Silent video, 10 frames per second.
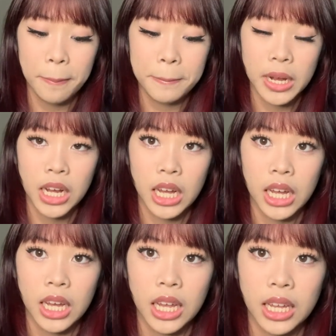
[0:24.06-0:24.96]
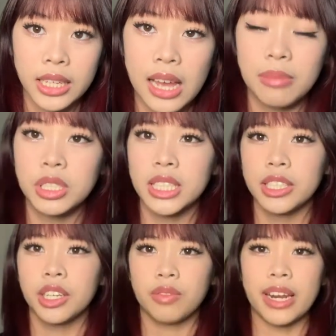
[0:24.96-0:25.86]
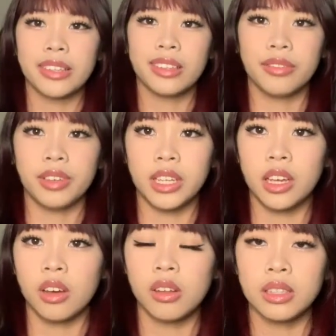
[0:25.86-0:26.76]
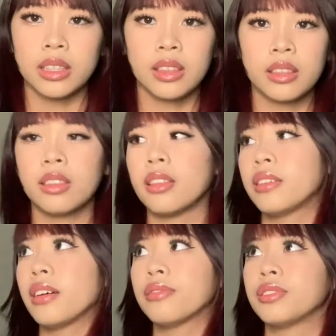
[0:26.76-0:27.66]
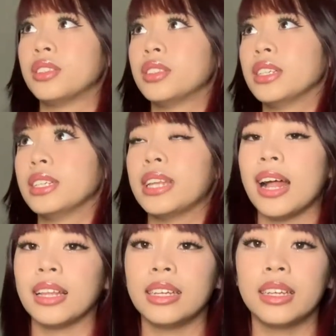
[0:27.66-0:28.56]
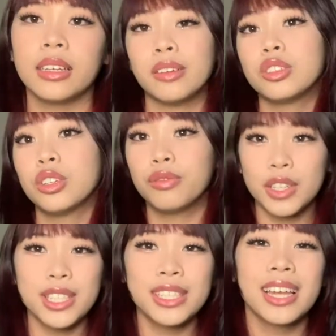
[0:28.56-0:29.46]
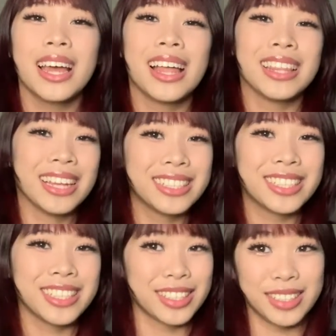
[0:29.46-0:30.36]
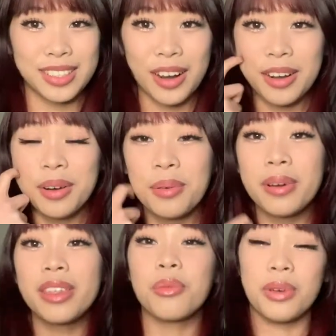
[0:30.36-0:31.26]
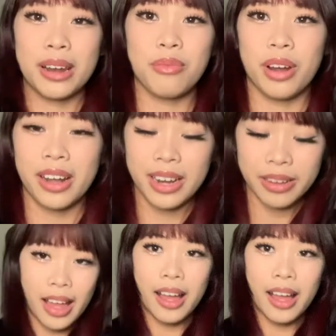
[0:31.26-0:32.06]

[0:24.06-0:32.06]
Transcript: But yeah, I'm just gonna get right into the video. Enough dilly-dallying. So first, let's just start with what I'm wearing.